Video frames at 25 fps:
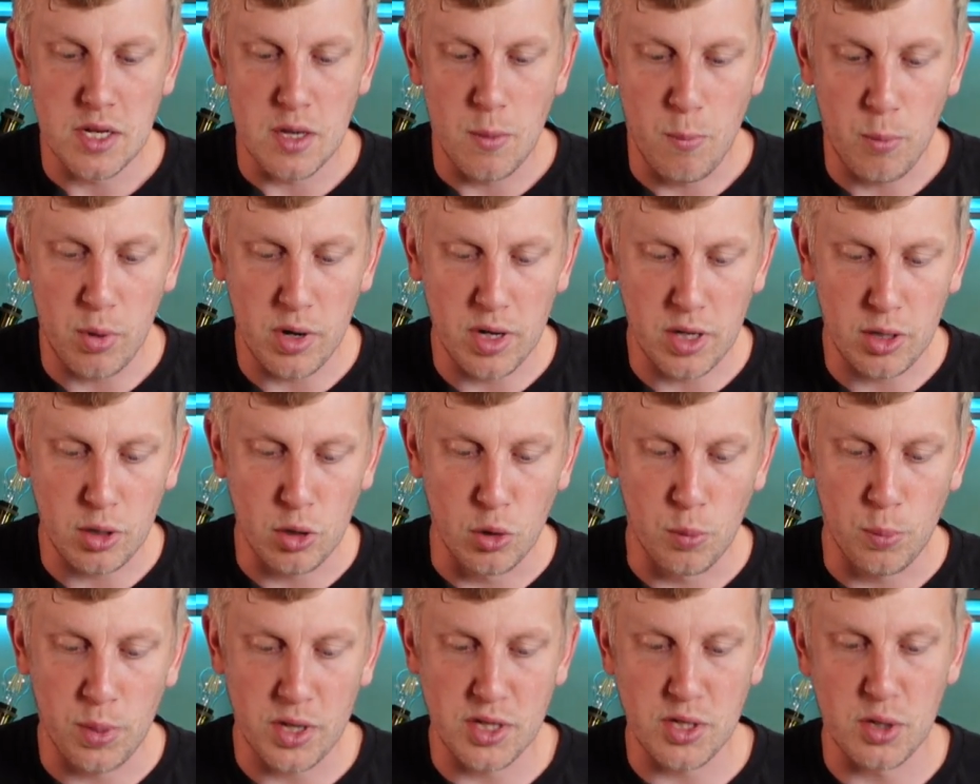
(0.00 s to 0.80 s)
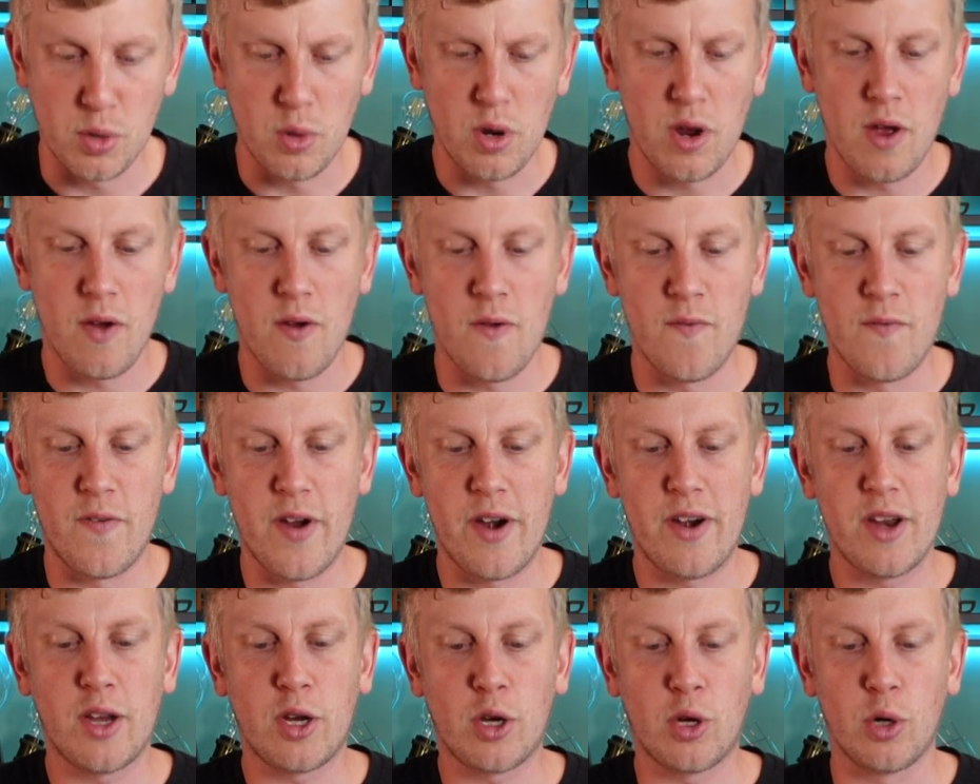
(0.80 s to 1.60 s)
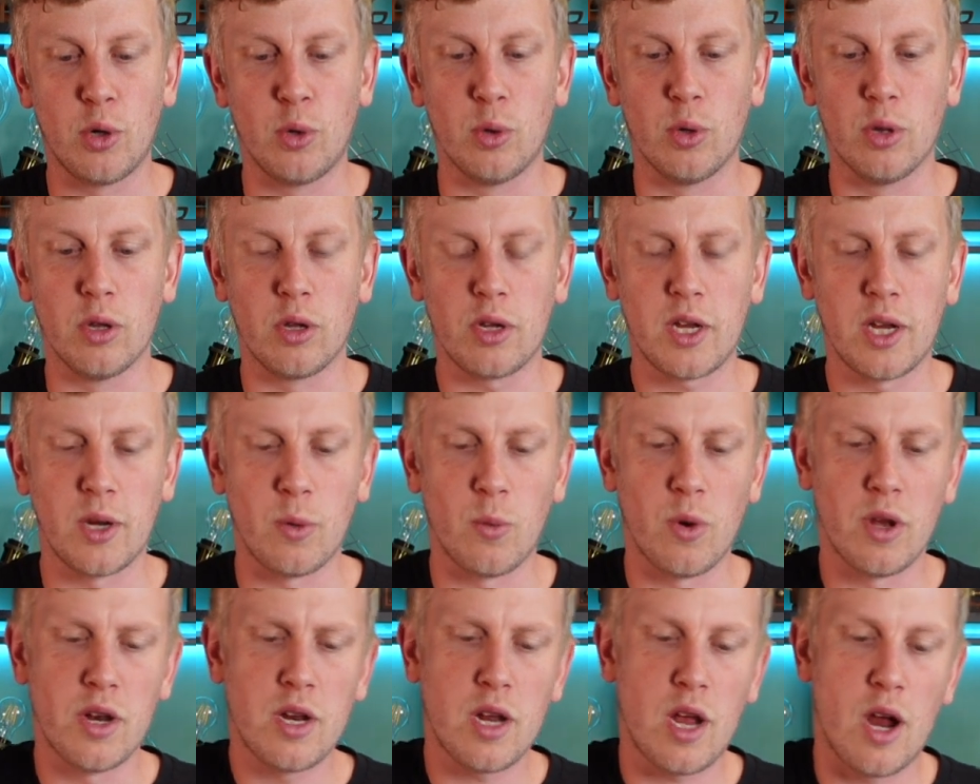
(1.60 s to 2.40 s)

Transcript: Pretty cool puzzle, a very cool looking one.